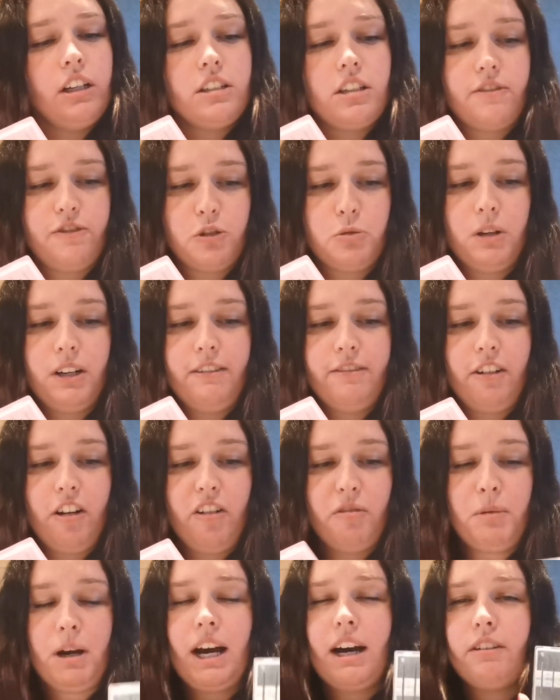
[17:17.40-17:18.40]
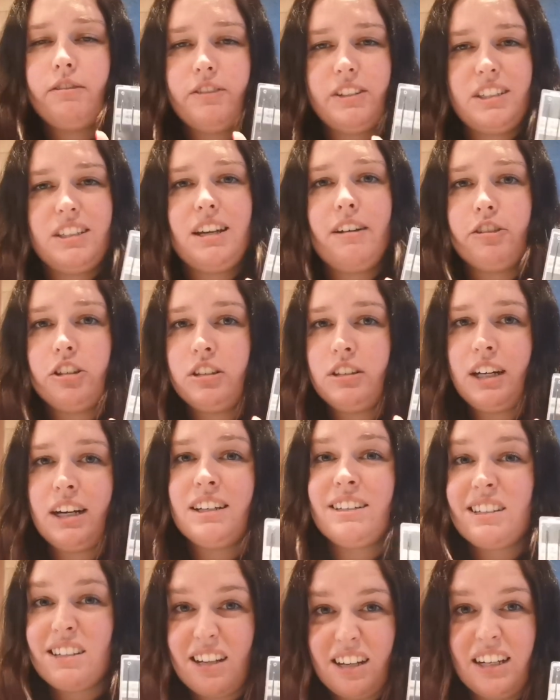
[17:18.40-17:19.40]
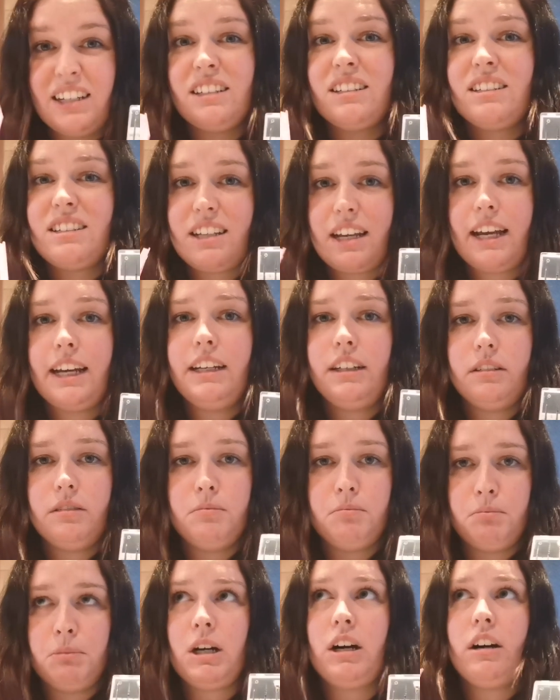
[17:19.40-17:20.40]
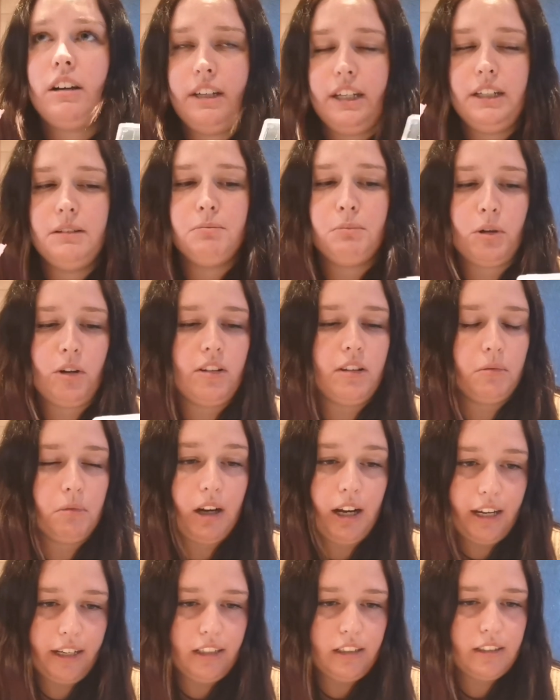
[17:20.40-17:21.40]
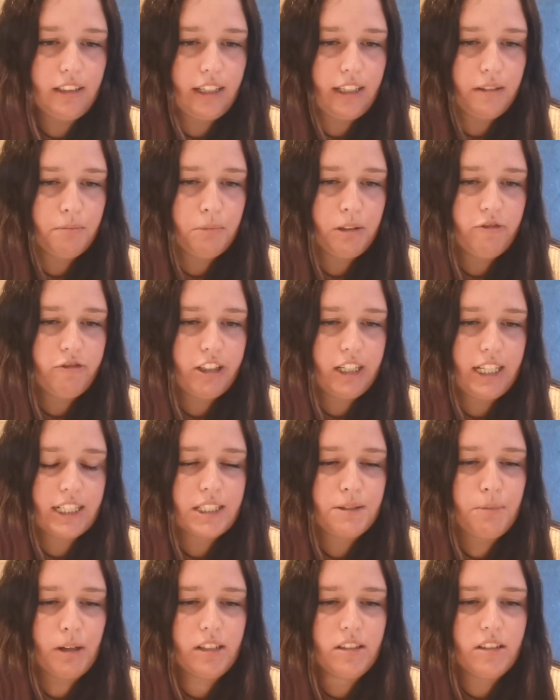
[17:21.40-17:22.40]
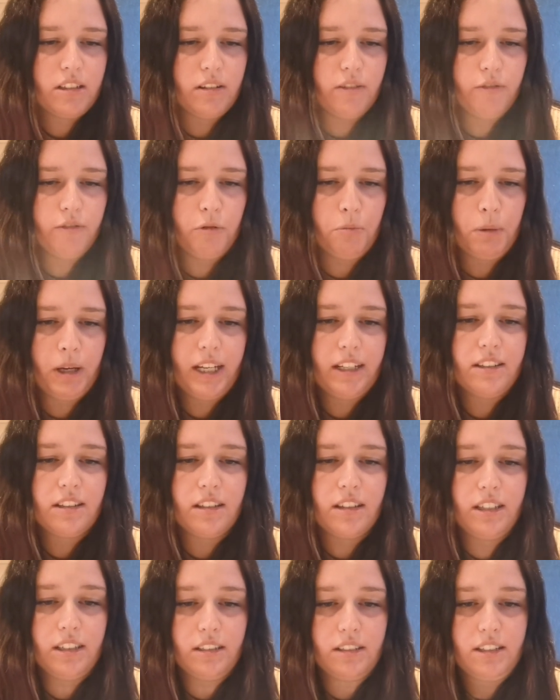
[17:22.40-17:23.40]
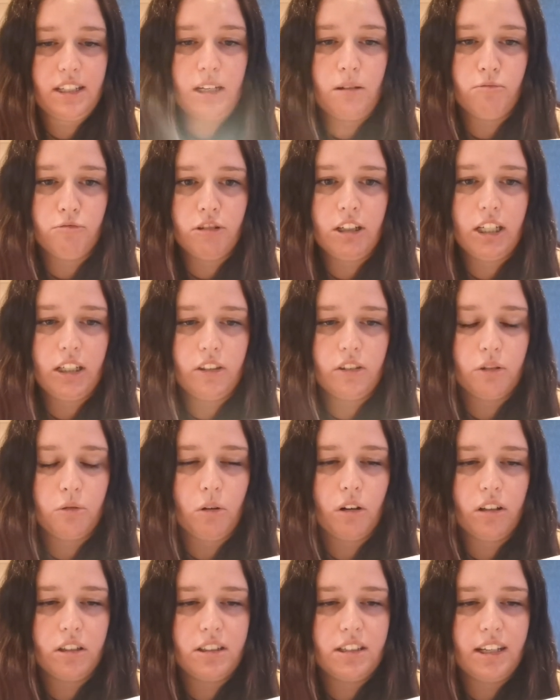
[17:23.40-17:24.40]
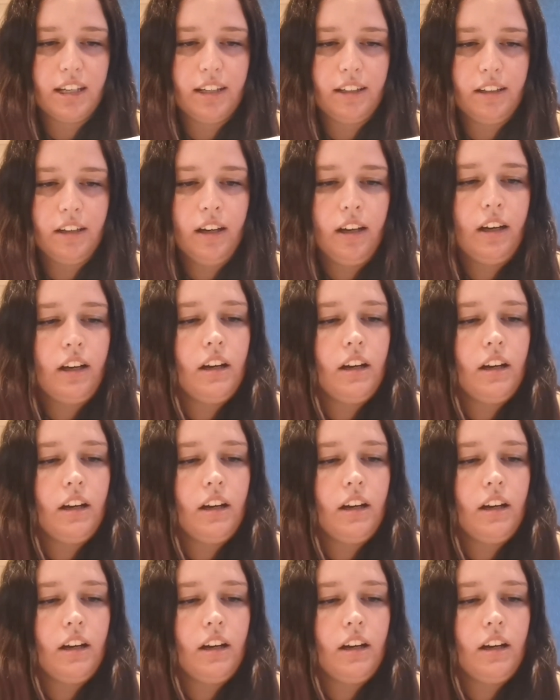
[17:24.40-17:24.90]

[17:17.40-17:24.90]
So for £25 for seven, that is insane bargain, by the way. They can be really expensive for bits and these seem really good quality.